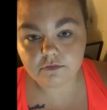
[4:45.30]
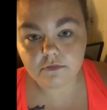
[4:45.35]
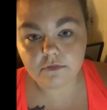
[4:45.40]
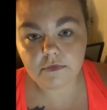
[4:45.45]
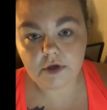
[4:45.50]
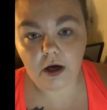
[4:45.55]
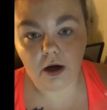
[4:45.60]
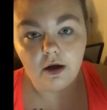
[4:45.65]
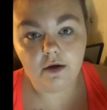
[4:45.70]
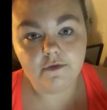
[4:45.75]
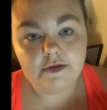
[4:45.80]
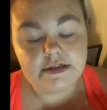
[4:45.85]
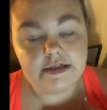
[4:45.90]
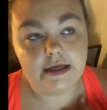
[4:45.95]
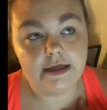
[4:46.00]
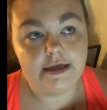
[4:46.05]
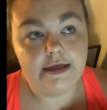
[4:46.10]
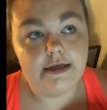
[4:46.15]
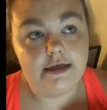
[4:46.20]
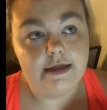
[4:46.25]
All of a
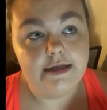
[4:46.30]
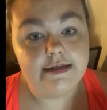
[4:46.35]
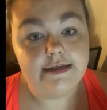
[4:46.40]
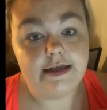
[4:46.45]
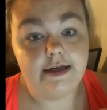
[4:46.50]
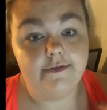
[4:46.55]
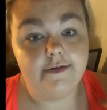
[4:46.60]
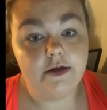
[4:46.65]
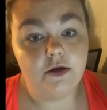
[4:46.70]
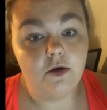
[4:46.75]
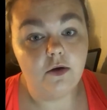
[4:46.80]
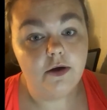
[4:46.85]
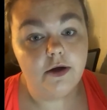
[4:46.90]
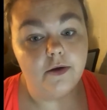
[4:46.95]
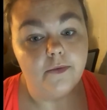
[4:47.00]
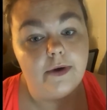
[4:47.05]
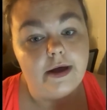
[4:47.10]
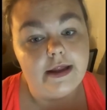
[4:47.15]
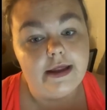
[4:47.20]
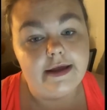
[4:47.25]
sudden, instead of it going
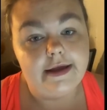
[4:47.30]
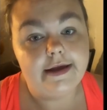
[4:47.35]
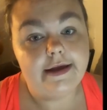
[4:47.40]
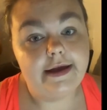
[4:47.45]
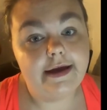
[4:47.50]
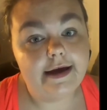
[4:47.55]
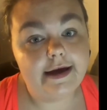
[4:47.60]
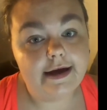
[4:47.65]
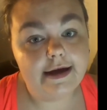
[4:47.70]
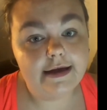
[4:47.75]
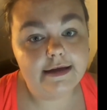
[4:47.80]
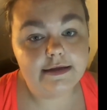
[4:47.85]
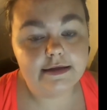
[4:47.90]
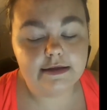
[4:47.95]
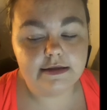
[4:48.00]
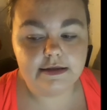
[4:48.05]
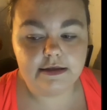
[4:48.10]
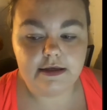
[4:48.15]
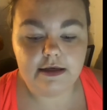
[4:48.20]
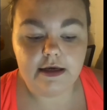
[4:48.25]
away like I
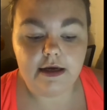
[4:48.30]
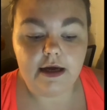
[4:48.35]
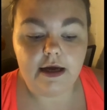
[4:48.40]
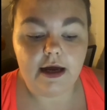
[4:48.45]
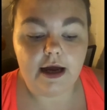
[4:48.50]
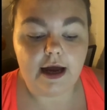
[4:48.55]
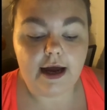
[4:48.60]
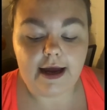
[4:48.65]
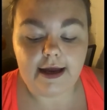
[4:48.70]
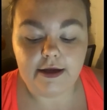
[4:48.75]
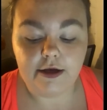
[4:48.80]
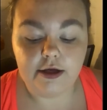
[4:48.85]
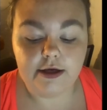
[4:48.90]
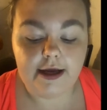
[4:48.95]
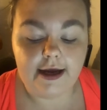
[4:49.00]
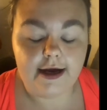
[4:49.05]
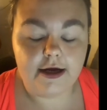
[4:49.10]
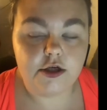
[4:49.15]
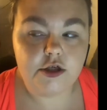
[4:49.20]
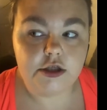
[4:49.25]
asked, I could
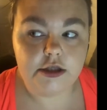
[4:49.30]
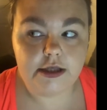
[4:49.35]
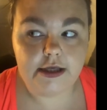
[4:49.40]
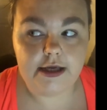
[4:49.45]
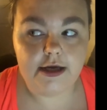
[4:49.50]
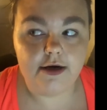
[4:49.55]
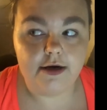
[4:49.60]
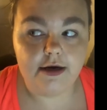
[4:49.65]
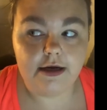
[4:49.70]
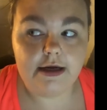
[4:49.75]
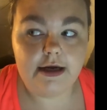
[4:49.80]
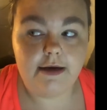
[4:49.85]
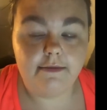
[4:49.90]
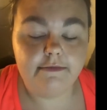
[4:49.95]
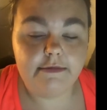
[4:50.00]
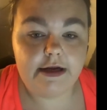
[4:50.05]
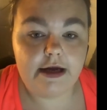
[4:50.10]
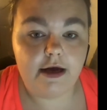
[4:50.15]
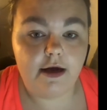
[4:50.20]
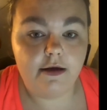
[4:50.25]
actually hear it come
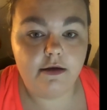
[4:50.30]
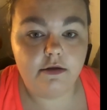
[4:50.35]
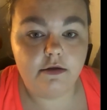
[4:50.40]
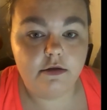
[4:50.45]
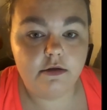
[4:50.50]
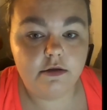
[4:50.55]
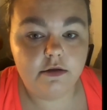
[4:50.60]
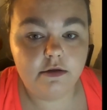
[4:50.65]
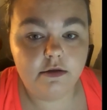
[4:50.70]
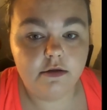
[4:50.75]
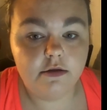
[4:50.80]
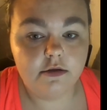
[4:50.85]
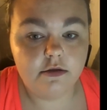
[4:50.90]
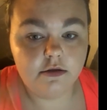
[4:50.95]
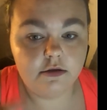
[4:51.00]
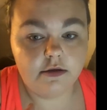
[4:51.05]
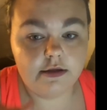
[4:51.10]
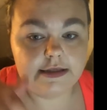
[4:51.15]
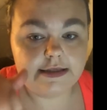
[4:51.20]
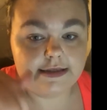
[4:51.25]
down
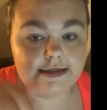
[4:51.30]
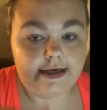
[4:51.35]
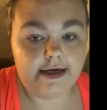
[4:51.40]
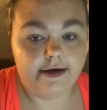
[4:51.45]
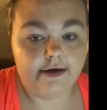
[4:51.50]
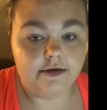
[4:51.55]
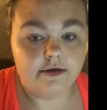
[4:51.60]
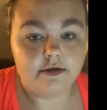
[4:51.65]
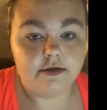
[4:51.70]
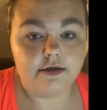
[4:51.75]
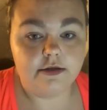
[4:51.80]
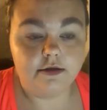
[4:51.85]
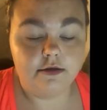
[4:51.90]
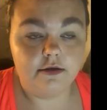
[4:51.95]
the stairs,